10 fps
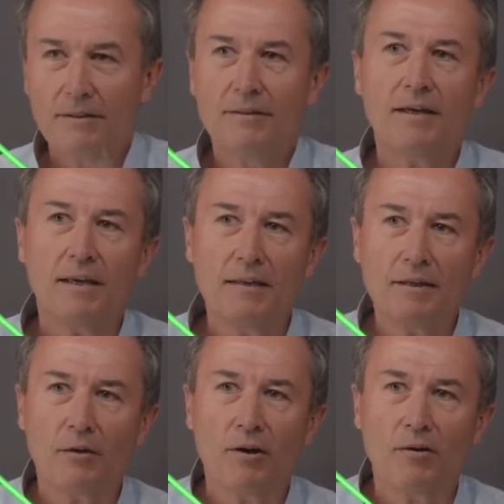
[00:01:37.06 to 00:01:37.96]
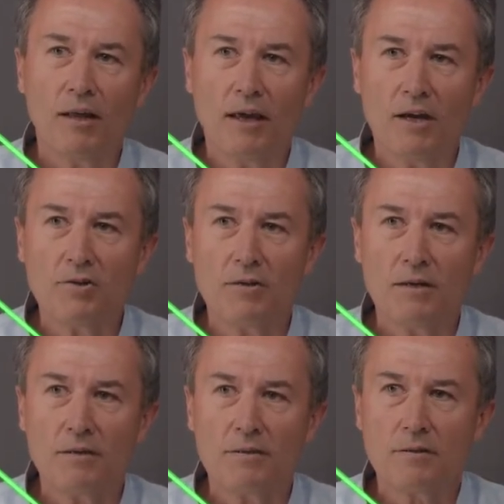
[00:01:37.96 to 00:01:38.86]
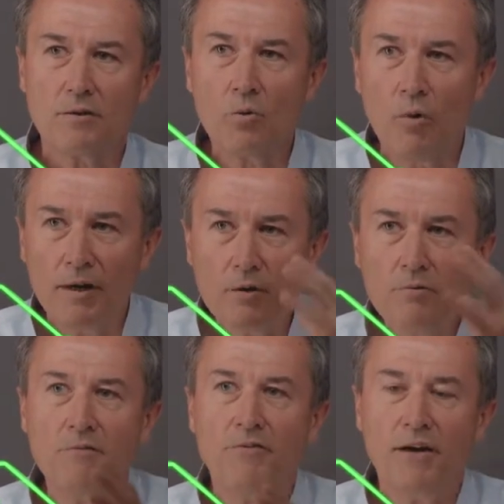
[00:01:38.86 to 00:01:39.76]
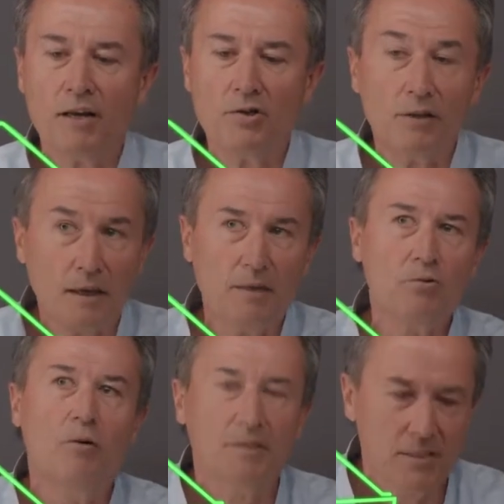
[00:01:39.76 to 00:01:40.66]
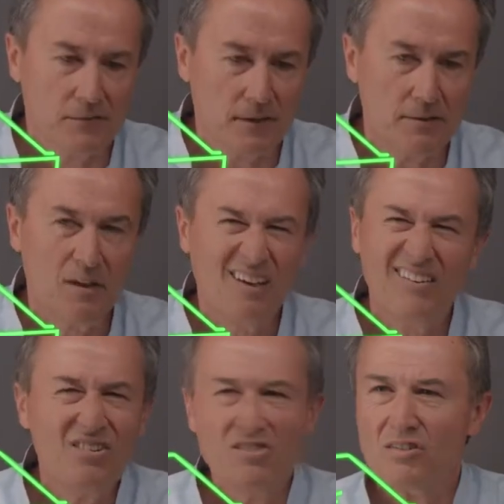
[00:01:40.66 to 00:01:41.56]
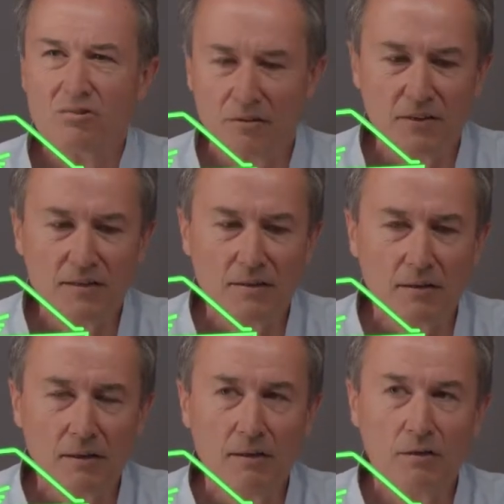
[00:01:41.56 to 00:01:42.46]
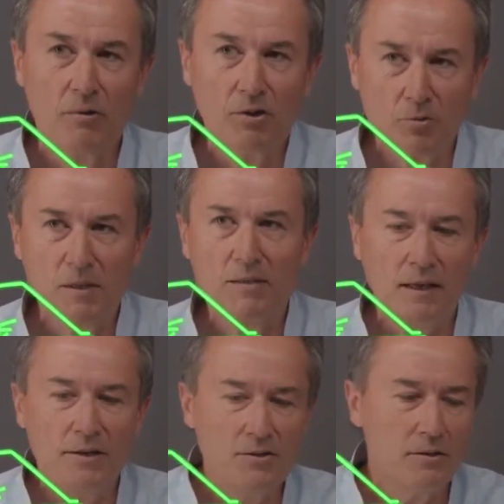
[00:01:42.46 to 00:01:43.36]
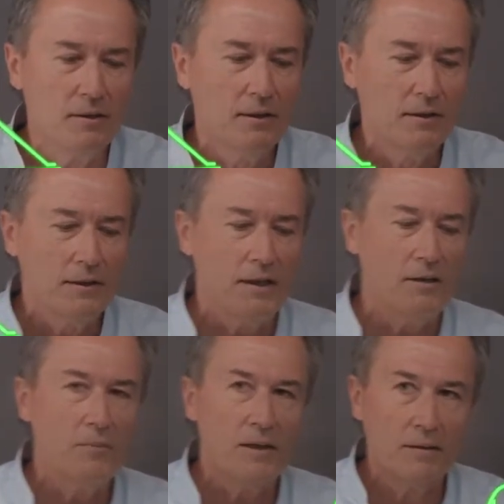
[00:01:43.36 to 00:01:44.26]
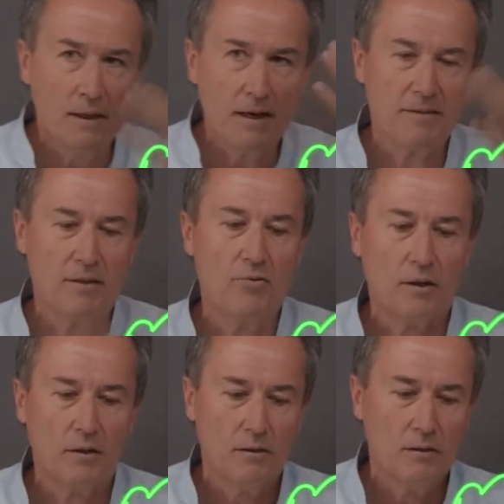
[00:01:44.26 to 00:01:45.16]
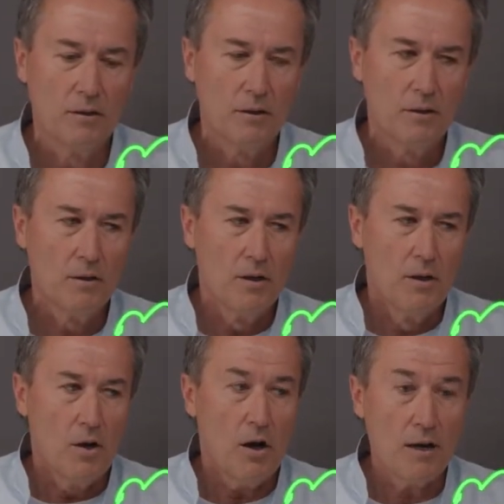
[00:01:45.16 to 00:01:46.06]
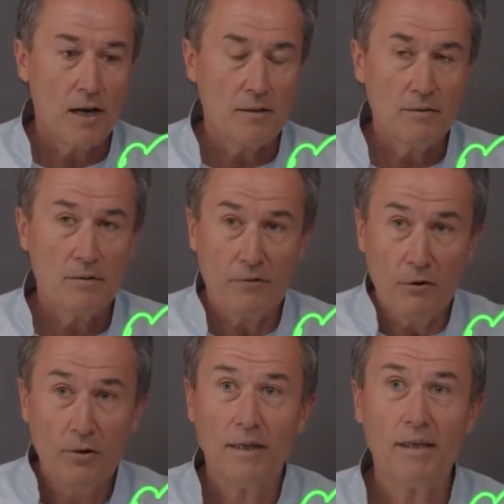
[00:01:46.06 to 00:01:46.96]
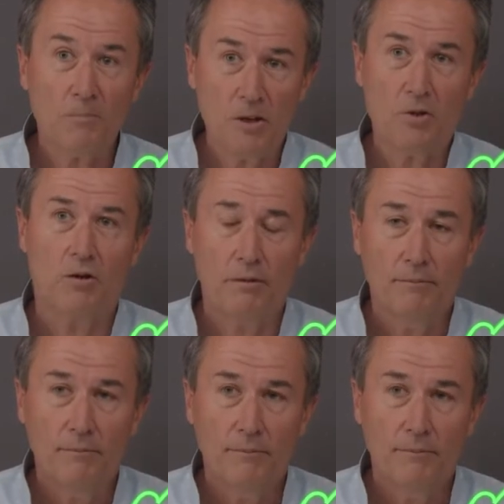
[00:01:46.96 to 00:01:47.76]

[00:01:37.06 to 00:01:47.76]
that integrated agent is. You want a unified agent that can do all these things, not just traffic steering. You want it to be intelligent and a bit data-centric. All right, so if you look at that picture,